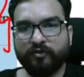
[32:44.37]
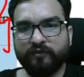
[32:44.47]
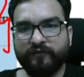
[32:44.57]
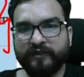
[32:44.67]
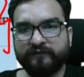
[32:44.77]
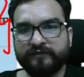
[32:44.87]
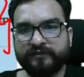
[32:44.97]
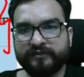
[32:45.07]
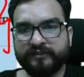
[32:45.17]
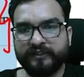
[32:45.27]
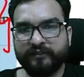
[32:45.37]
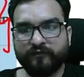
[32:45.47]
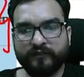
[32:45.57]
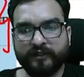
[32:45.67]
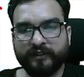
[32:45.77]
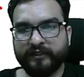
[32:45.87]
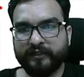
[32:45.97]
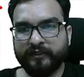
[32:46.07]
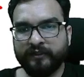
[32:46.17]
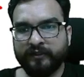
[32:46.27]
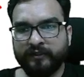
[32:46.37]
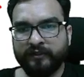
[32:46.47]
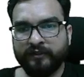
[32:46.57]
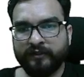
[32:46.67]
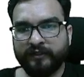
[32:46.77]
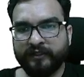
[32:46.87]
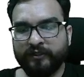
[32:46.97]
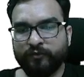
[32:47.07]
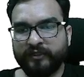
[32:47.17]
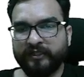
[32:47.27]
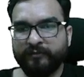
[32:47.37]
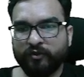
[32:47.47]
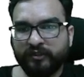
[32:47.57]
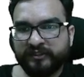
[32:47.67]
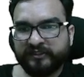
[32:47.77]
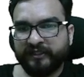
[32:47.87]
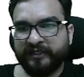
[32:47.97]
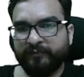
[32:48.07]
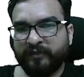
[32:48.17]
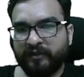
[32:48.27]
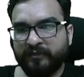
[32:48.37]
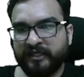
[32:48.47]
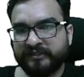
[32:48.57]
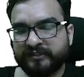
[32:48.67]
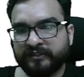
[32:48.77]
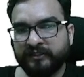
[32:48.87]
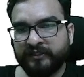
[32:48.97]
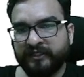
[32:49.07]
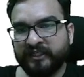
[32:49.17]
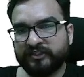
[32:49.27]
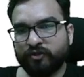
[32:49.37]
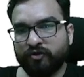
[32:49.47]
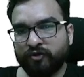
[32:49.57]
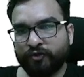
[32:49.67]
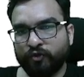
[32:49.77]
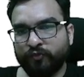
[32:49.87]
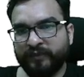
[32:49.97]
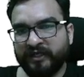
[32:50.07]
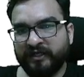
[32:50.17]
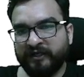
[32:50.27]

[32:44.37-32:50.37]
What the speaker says: all we have seen over here. Can you tell me all these countries? Bahamas, Nassau, Cuba,